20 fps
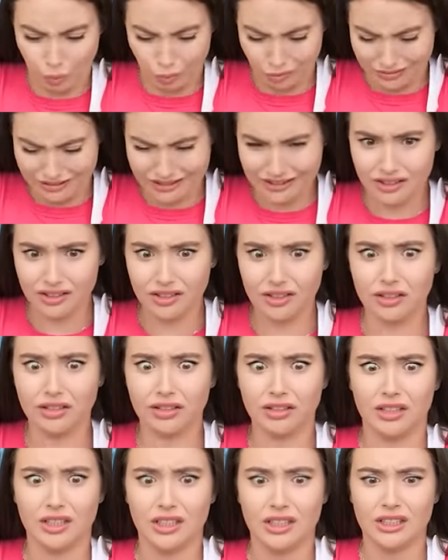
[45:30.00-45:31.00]
This may be
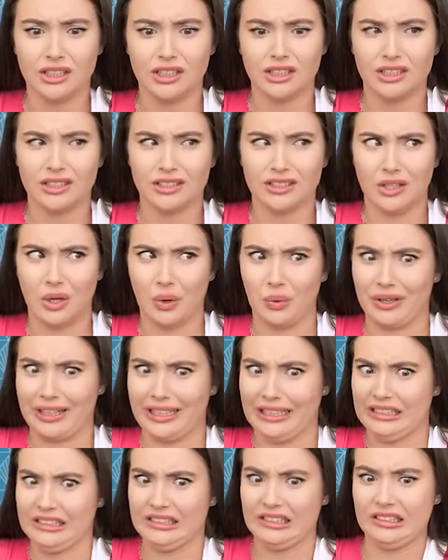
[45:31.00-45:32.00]
harder than I
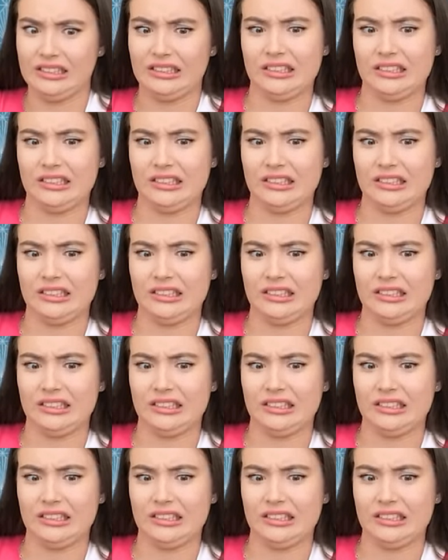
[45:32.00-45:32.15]
thought.